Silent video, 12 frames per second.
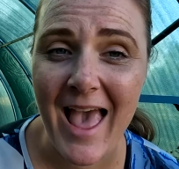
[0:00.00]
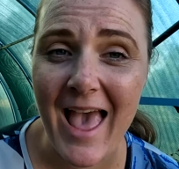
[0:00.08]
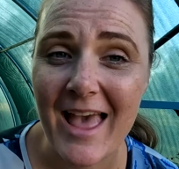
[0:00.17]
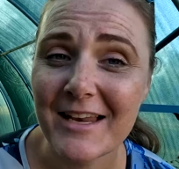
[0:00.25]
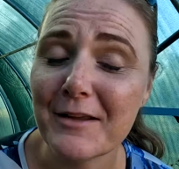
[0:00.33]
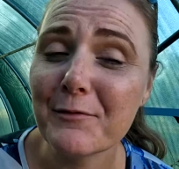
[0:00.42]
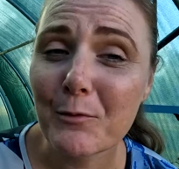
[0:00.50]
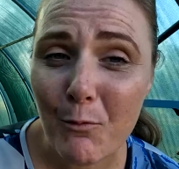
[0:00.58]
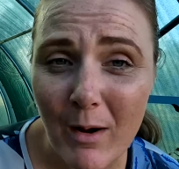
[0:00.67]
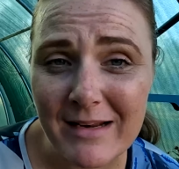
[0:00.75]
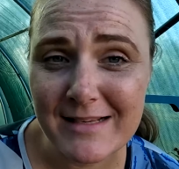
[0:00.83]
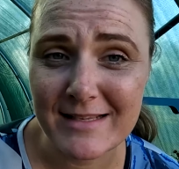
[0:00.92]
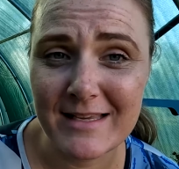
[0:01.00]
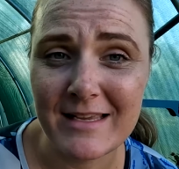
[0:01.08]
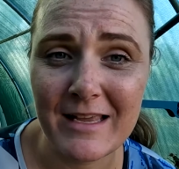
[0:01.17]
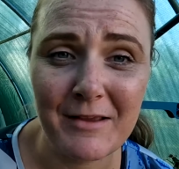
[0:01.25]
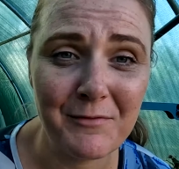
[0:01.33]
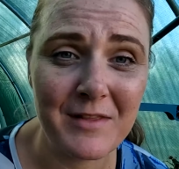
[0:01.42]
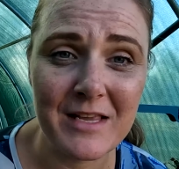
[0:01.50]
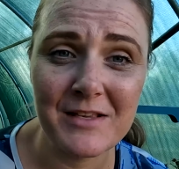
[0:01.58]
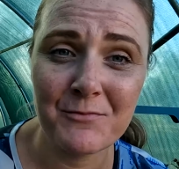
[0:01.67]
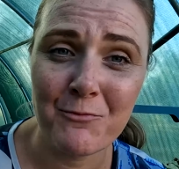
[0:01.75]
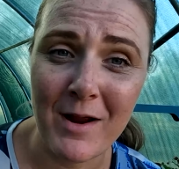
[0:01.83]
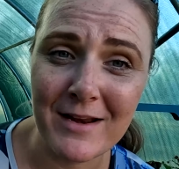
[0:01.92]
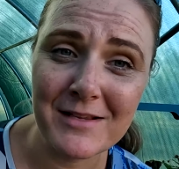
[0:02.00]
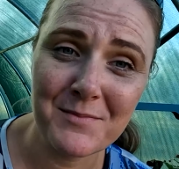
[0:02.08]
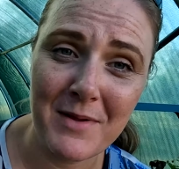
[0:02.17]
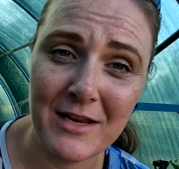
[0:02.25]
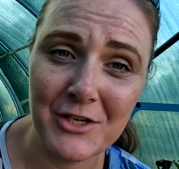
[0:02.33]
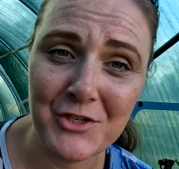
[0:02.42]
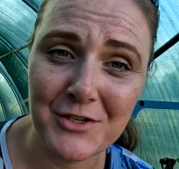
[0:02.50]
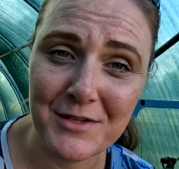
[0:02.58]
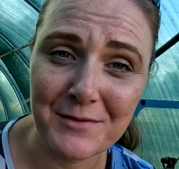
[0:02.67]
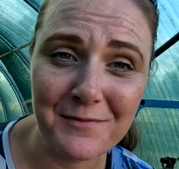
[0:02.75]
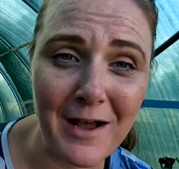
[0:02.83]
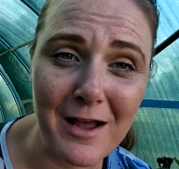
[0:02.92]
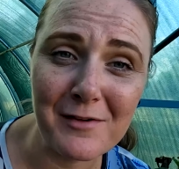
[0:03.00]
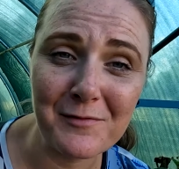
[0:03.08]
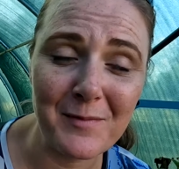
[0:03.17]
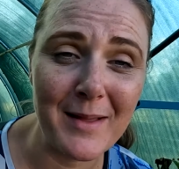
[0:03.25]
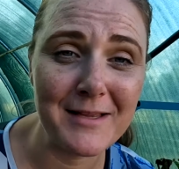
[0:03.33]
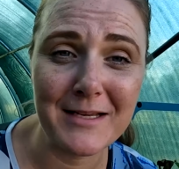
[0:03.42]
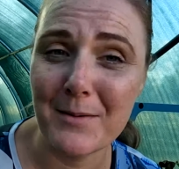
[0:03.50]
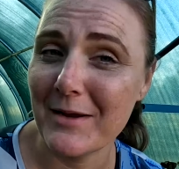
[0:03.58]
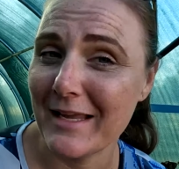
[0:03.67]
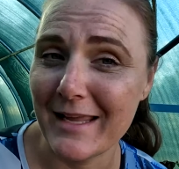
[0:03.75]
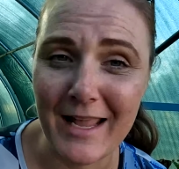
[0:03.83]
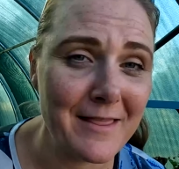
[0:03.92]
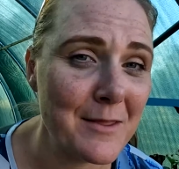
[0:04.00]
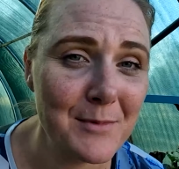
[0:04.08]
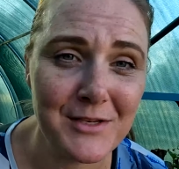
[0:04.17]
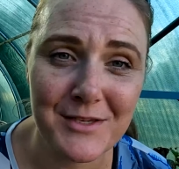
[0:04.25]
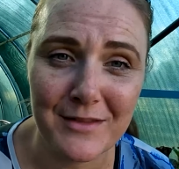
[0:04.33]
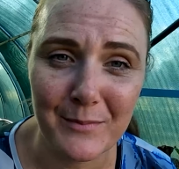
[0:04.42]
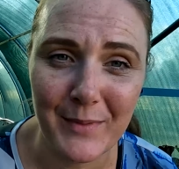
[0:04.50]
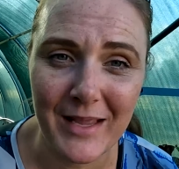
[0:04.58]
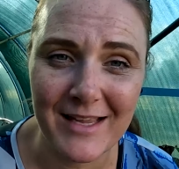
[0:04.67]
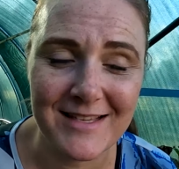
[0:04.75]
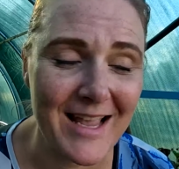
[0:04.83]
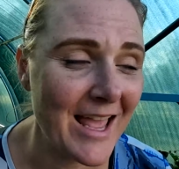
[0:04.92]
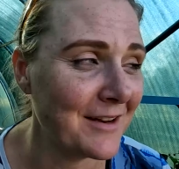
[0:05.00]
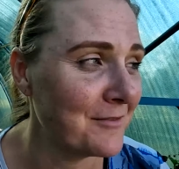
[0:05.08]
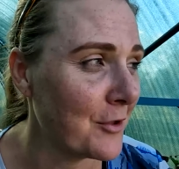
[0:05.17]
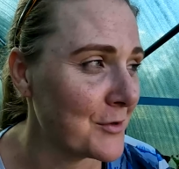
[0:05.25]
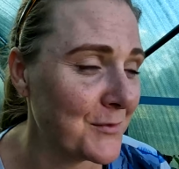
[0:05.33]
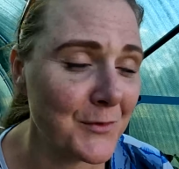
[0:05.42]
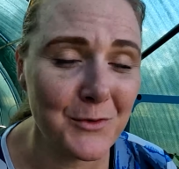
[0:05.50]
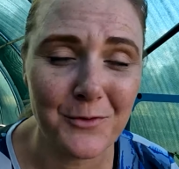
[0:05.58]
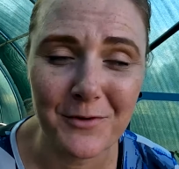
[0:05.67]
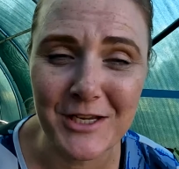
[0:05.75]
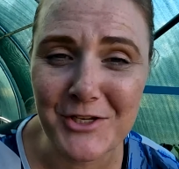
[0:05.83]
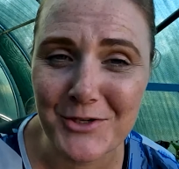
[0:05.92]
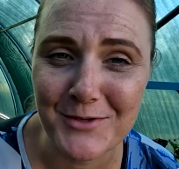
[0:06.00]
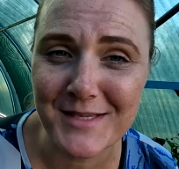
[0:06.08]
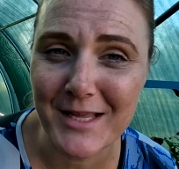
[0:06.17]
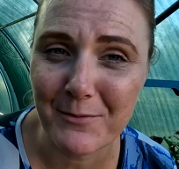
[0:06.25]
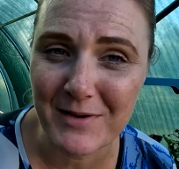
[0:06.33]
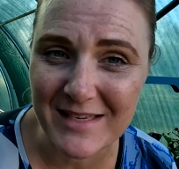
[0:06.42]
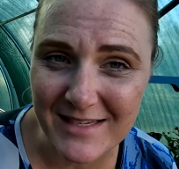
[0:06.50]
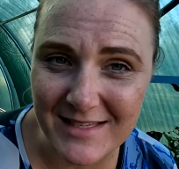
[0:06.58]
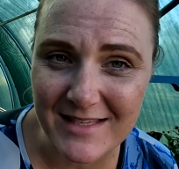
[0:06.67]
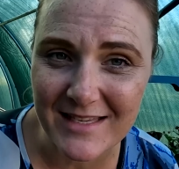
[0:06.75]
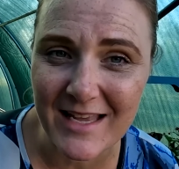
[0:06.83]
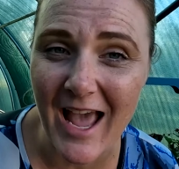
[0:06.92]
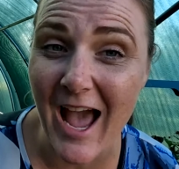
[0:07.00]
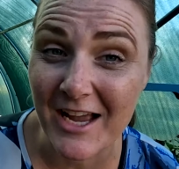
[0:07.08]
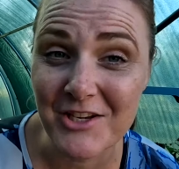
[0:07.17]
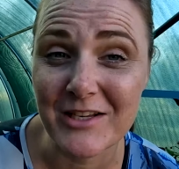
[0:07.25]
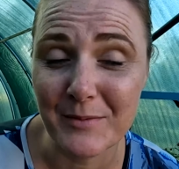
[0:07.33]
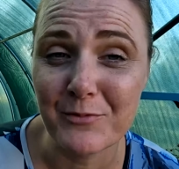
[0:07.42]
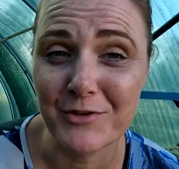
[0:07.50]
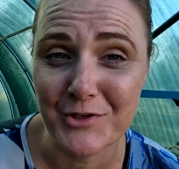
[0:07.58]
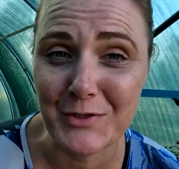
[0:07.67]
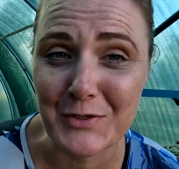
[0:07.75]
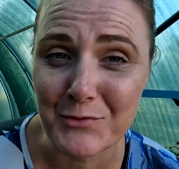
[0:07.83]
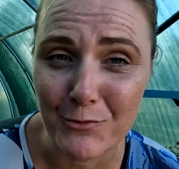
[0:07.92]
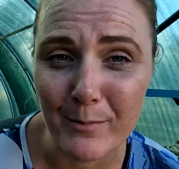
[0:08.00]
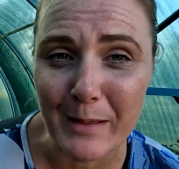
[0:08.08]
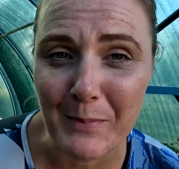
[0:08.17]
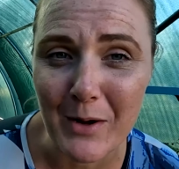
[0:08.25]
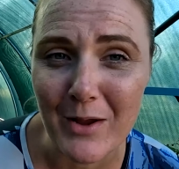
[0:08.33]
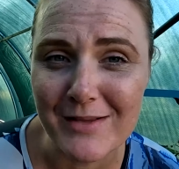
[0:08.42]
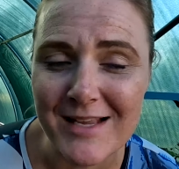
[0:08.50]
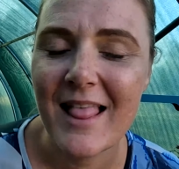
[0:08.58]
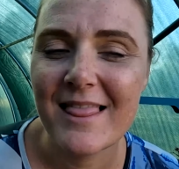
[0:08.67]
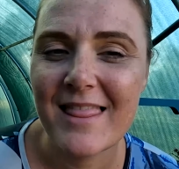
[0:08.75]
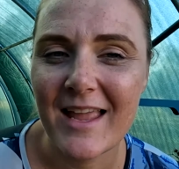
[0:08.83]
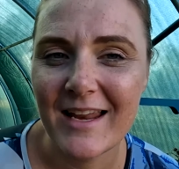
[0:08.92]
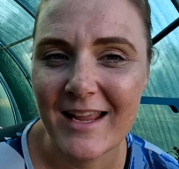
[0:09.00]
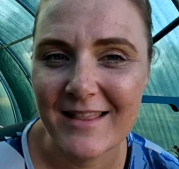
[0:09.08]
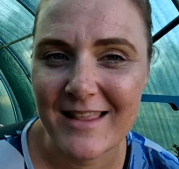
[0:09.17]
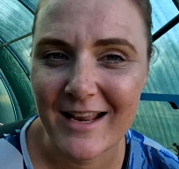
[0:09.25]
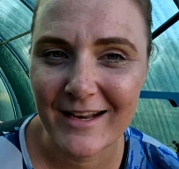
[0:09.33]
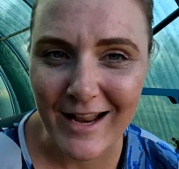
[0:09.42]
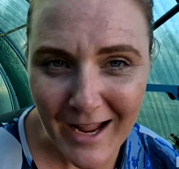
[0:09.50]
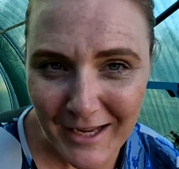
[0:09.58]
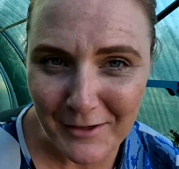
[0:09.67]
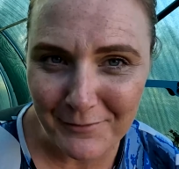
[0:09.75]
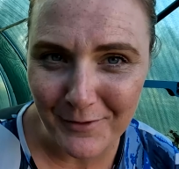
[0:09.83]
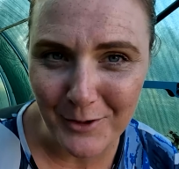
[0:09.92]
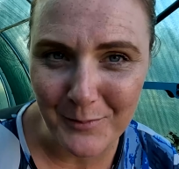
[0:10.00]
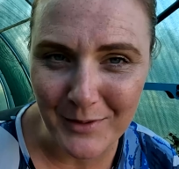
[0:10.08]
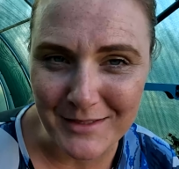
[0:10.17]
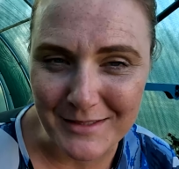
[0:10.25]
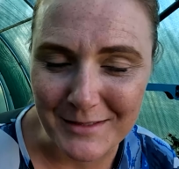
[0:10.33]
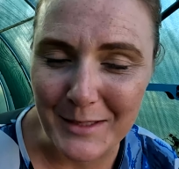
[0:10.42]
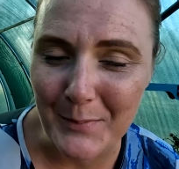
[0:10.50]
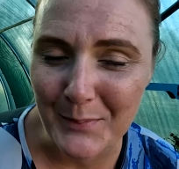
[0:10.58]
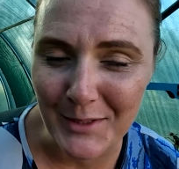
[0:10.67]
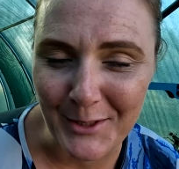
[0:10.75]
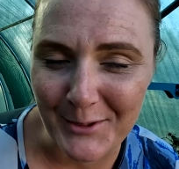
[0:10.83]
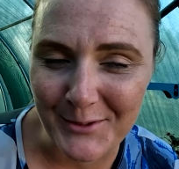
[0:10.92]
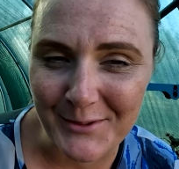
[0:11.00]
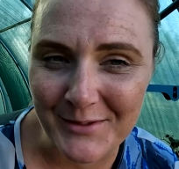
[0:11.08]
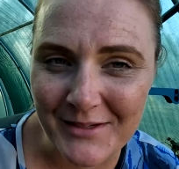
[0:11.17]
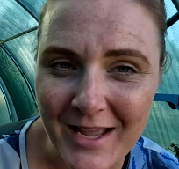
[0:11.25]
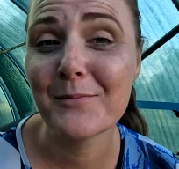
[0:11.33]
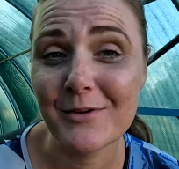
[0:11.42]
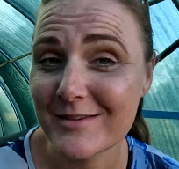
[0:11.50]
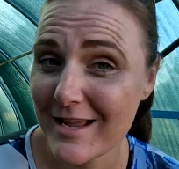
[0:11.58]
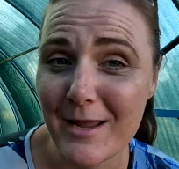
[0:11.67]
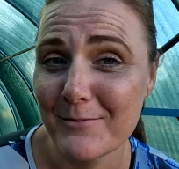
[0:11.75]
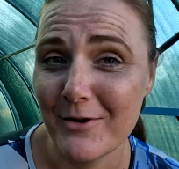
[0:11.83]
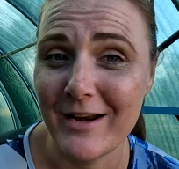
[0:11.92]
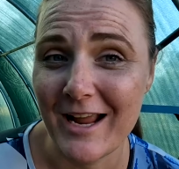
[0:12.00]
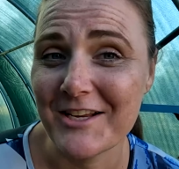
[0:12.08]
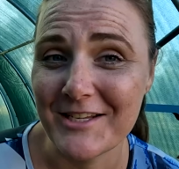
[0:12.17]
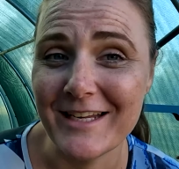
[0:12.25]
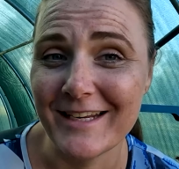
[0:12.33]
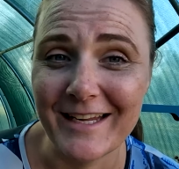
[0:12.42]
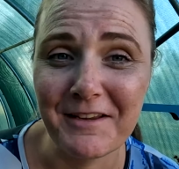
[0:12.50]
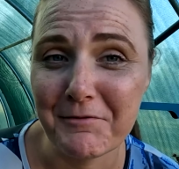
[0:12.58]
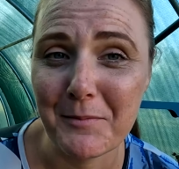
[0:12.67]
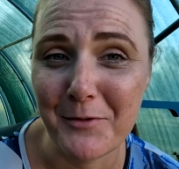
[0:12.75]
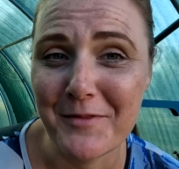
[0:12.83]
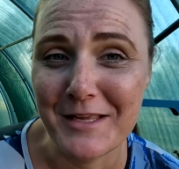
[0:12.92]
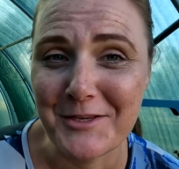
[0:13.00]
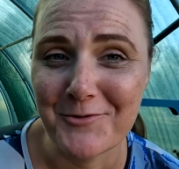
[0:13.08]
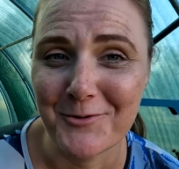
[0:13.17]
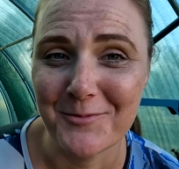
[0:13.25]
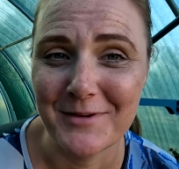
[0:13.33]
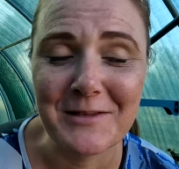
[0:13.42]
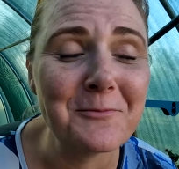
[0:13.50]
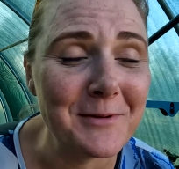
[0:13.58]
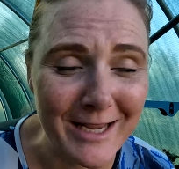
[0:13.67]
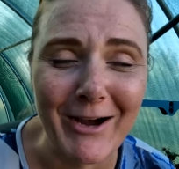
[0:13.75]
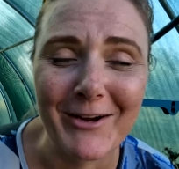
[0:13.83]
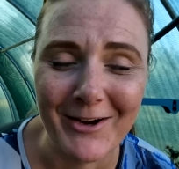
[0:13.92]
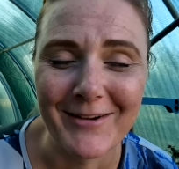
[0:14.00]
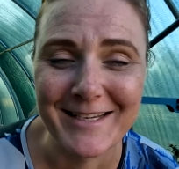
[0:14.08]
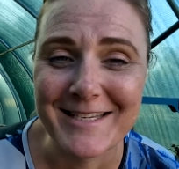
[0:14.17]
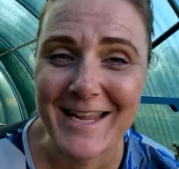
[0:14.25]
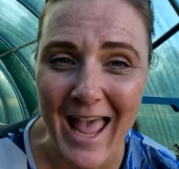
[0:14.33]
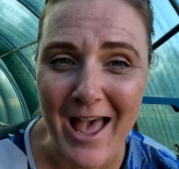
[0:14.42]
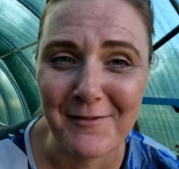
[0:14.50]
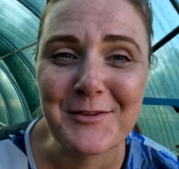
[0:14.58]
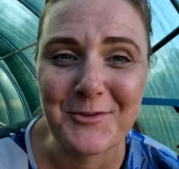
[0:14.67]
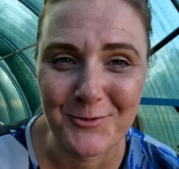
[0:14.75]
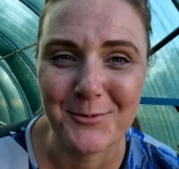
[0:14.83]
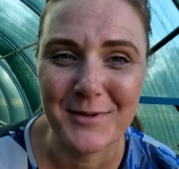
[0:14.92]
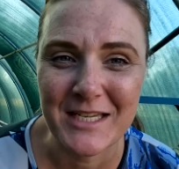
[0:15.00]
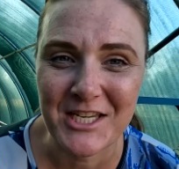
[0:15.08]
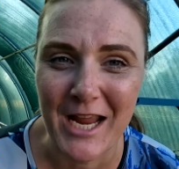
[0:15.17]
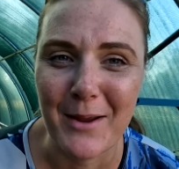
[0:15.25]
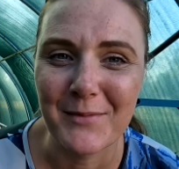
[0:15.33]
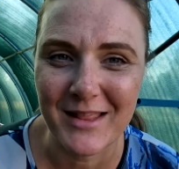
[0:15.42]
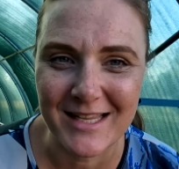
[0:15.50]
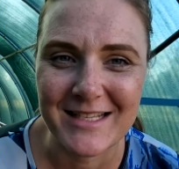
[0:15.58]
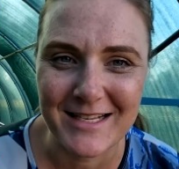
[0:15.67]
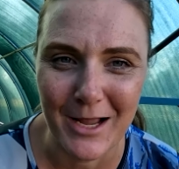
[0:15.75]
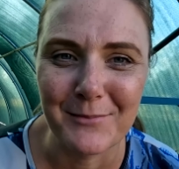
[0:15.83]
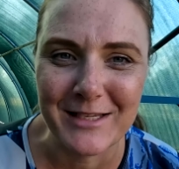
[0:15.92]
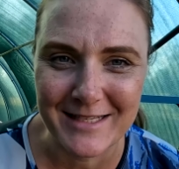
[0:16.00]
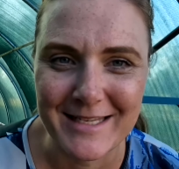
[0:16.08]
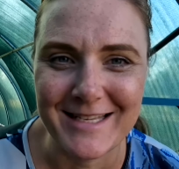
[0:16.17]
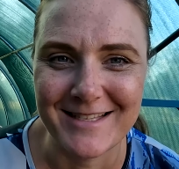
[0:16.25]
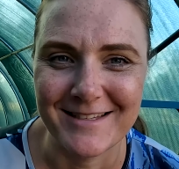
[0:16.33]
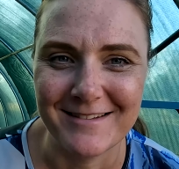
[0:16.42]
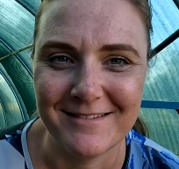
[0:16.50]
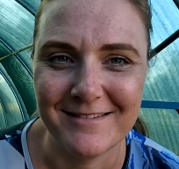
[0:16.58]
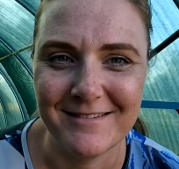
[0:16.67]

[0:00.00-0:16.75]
And if you want to see if these runners manage to survive by the time I can get them into the beds, and if those few green shoots that we did see actually produce strawberry plants, then hit that like and follow button below, because I am not actually going to give up on these strawberries. We are going to have strawberry jam this coming season.